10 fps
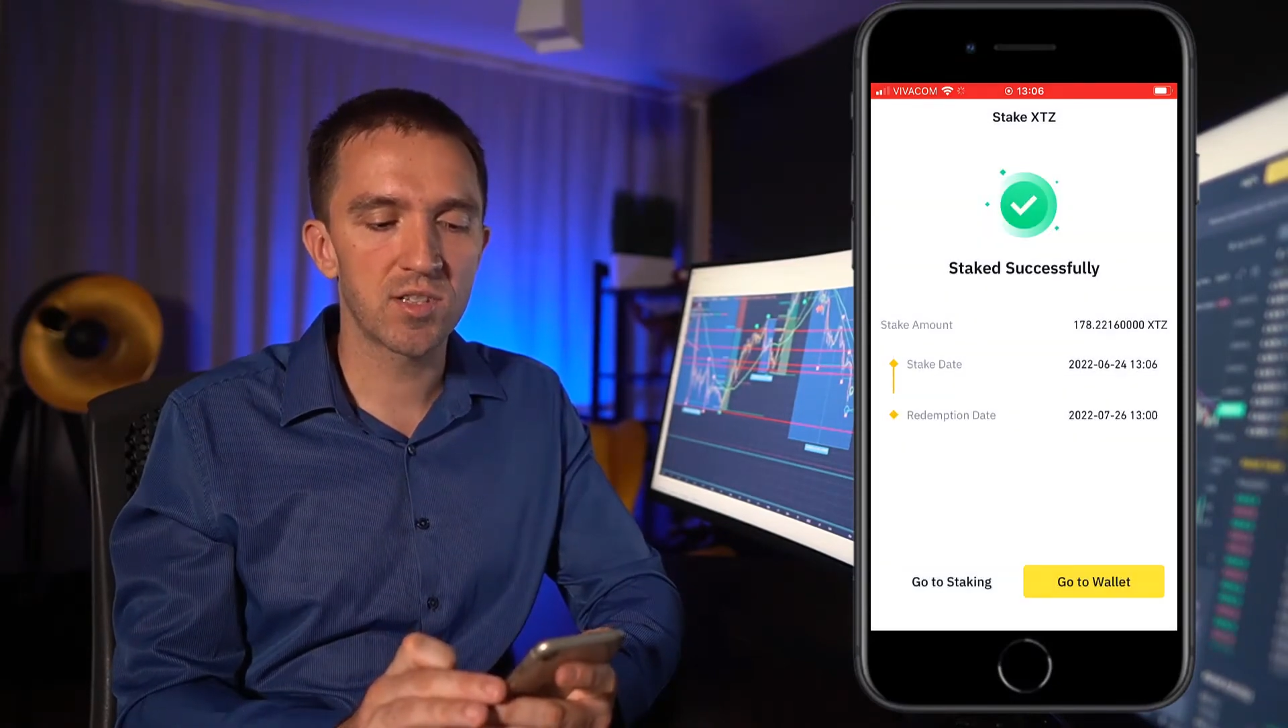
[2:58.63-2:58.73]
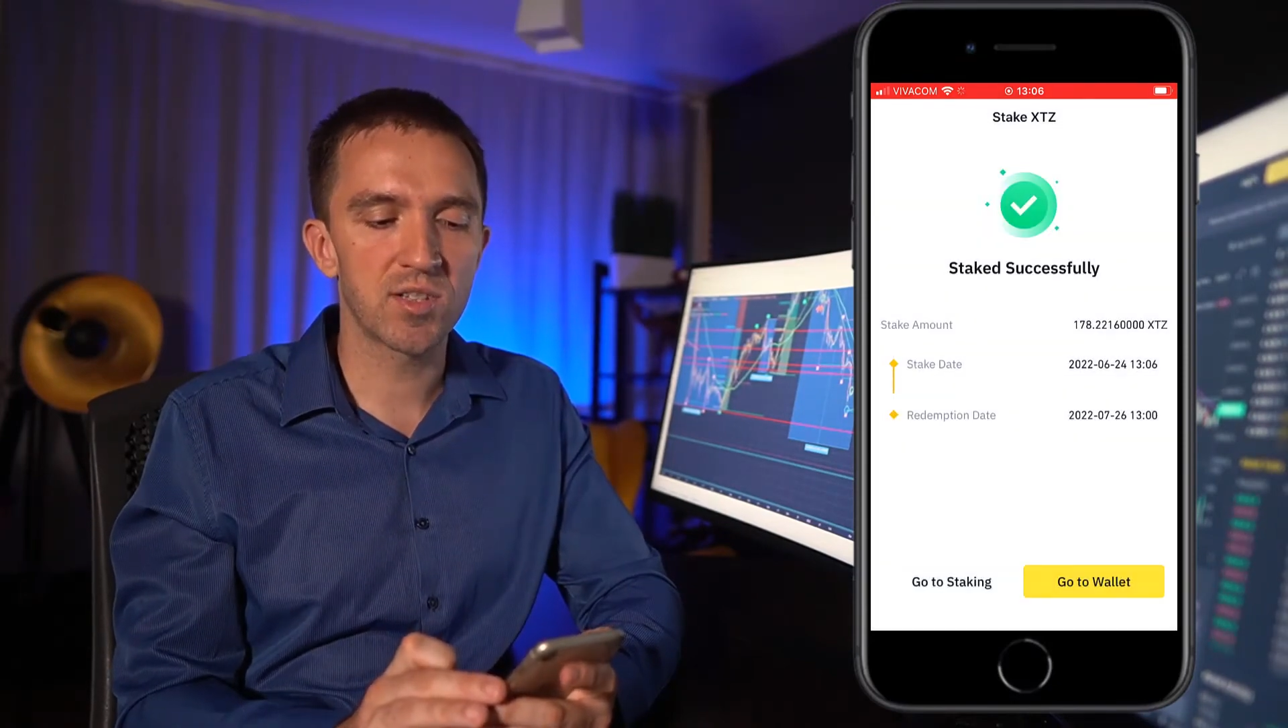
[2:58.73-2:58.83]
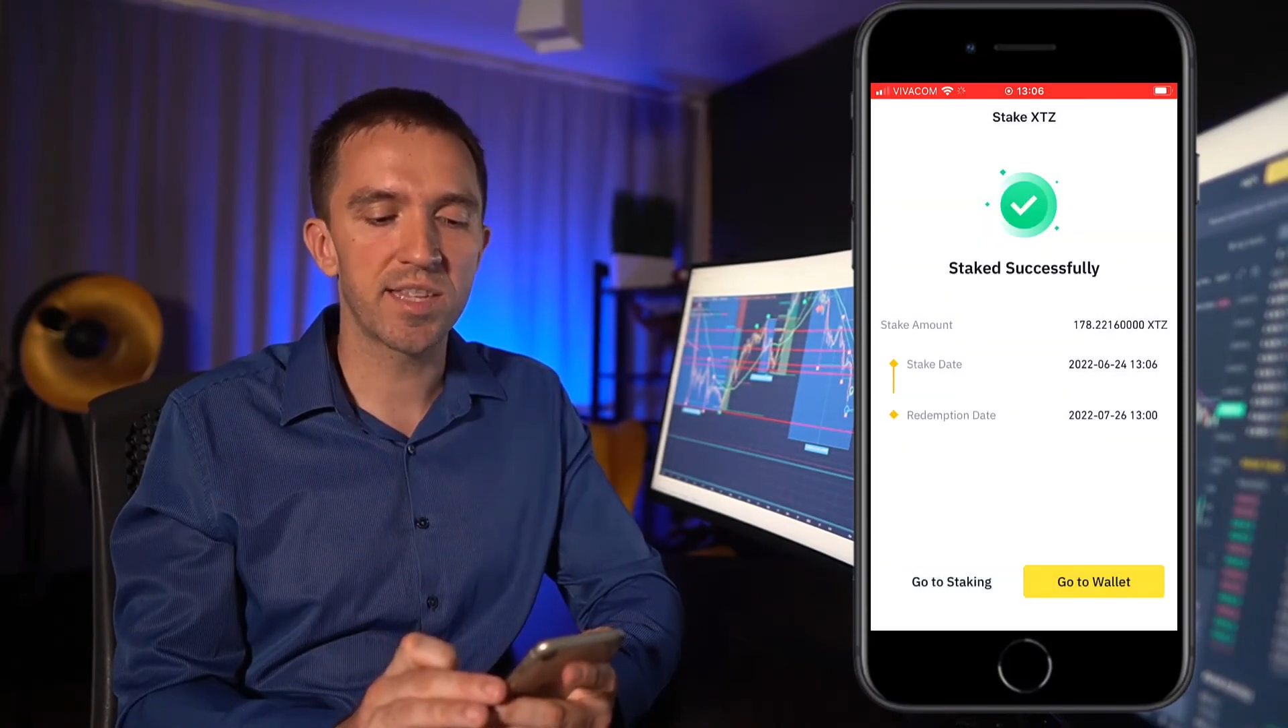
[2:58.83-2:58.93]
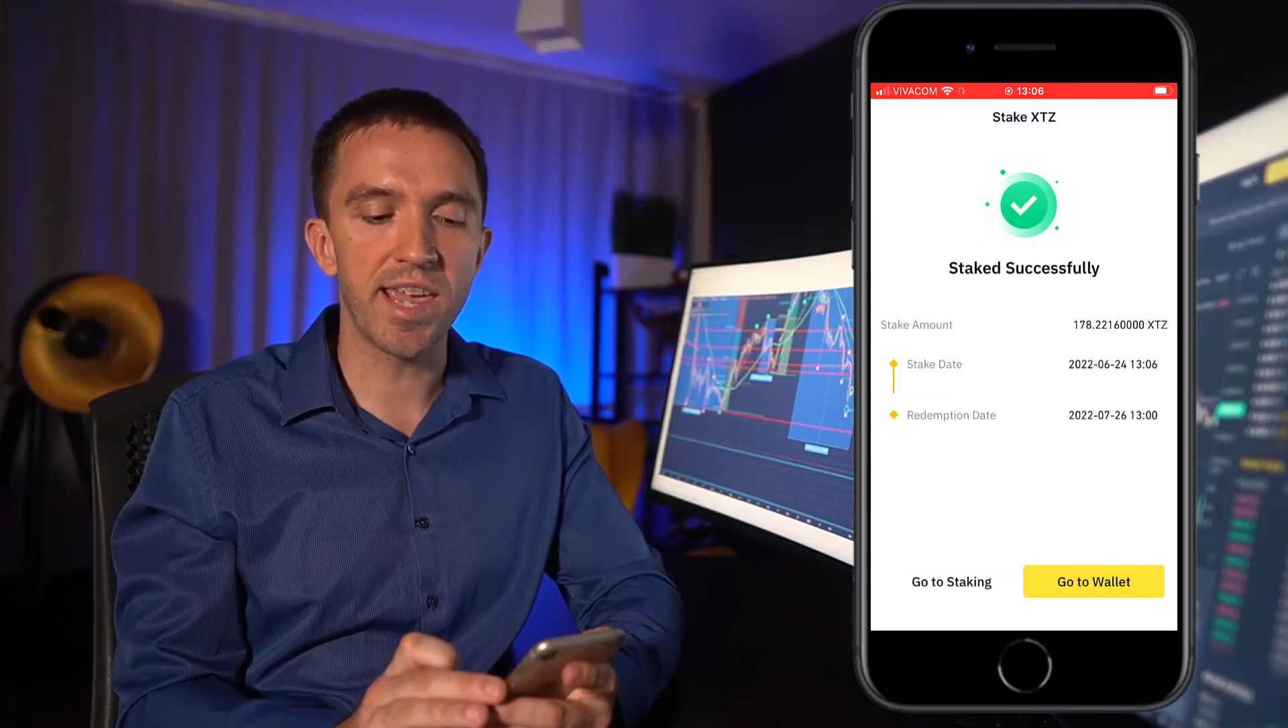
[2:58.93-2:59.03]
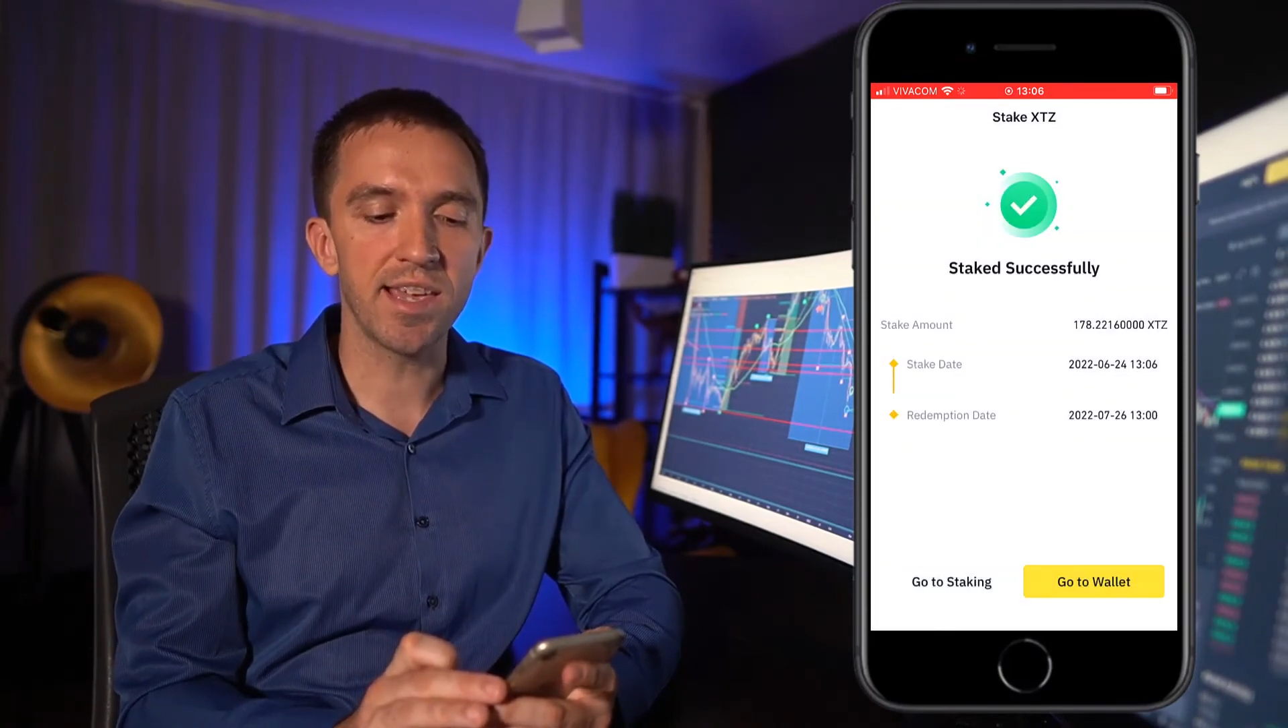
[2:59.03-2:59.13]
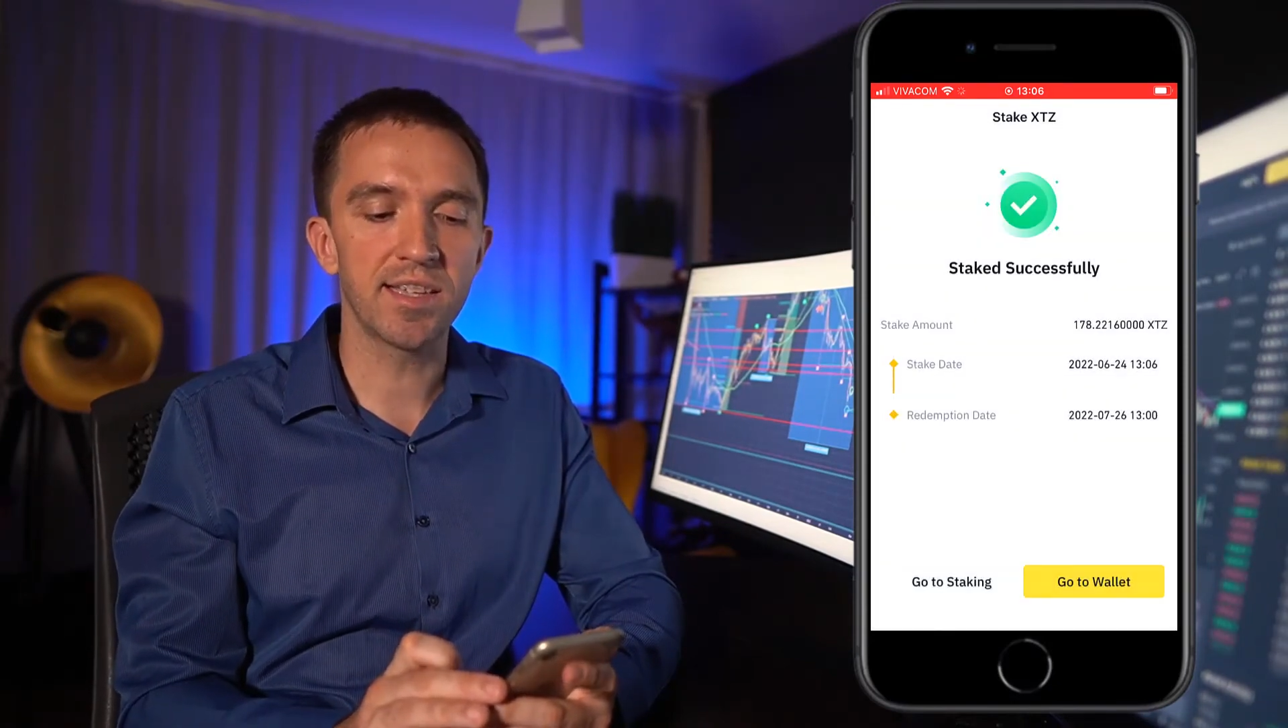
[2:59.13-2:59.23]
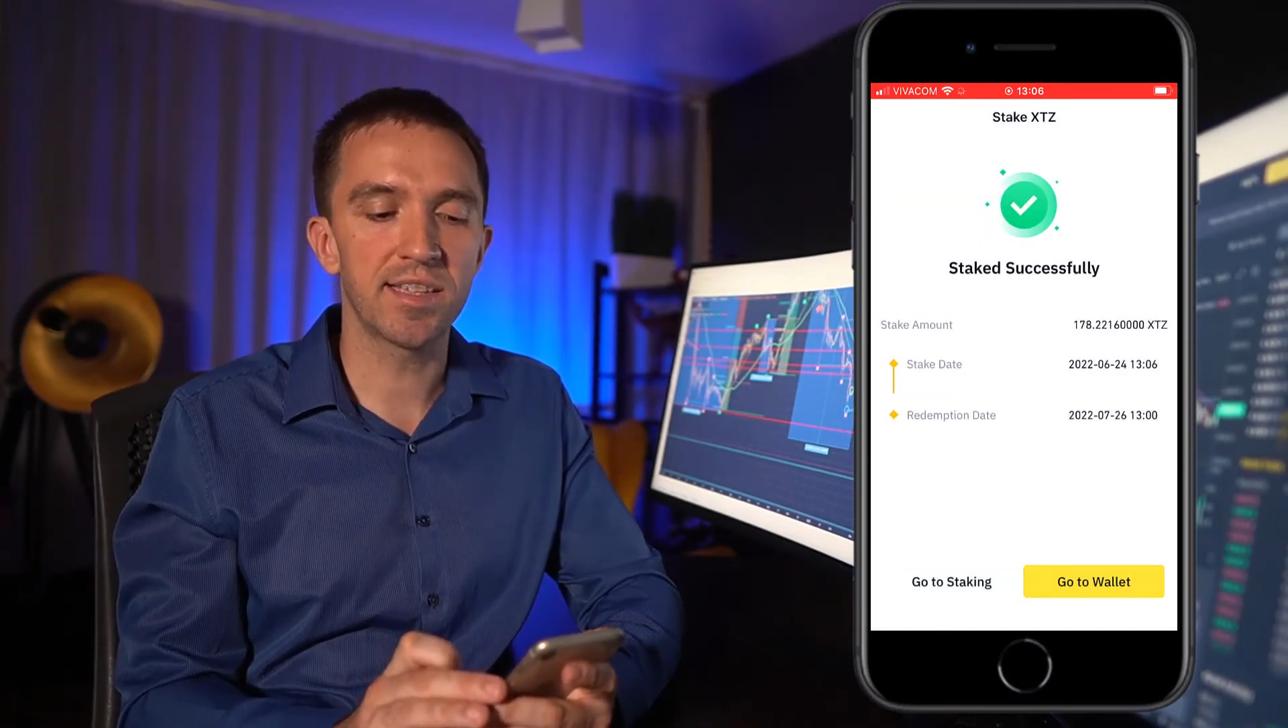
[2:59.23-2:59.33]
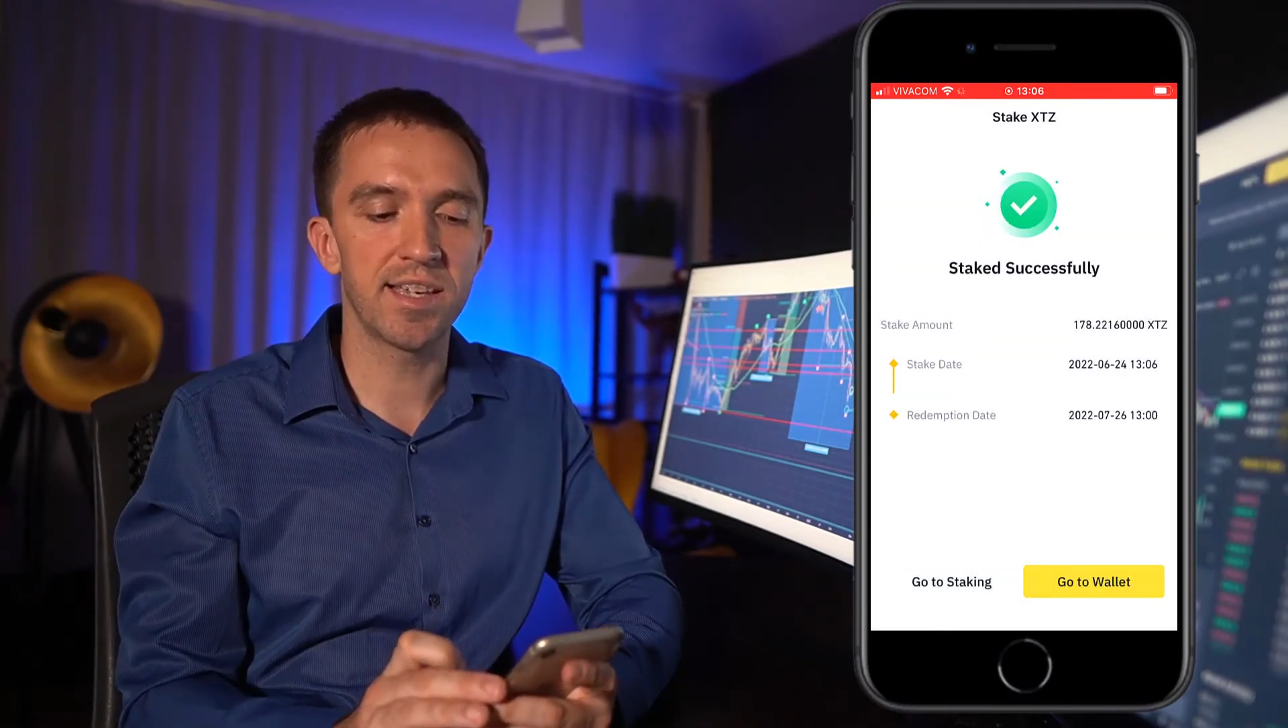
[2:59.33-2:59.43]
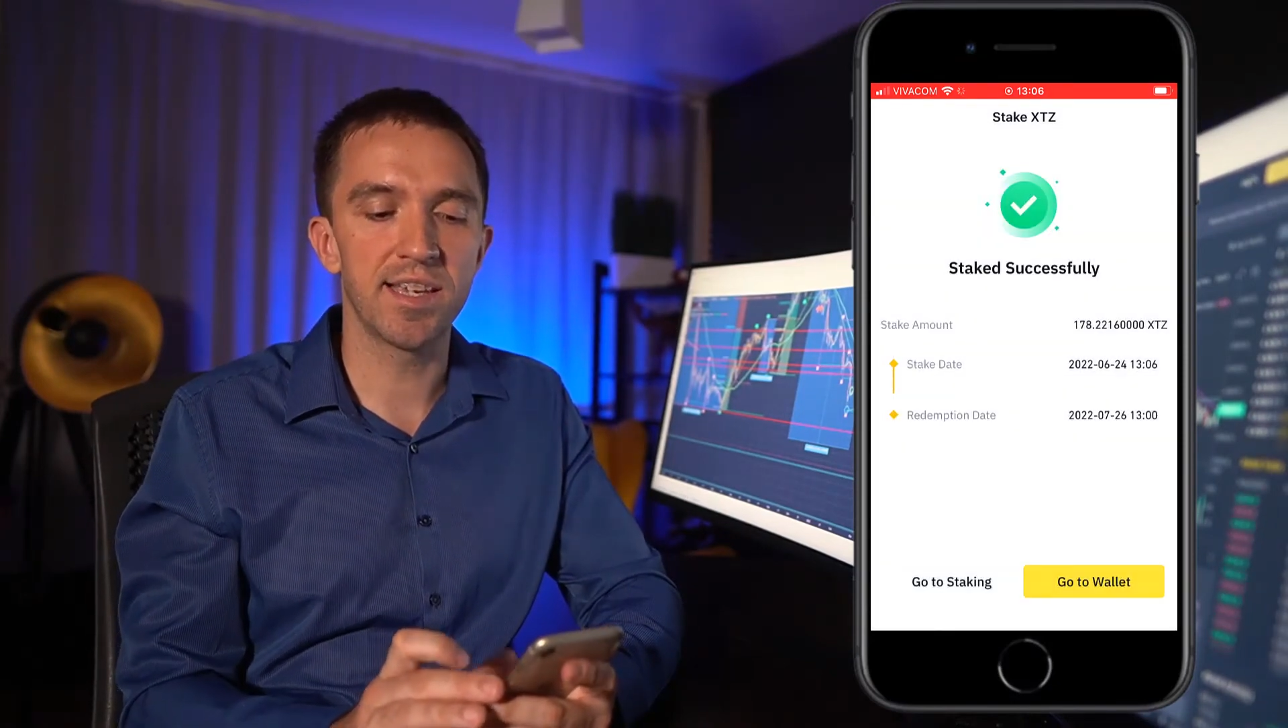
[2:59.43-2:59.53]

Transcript: staked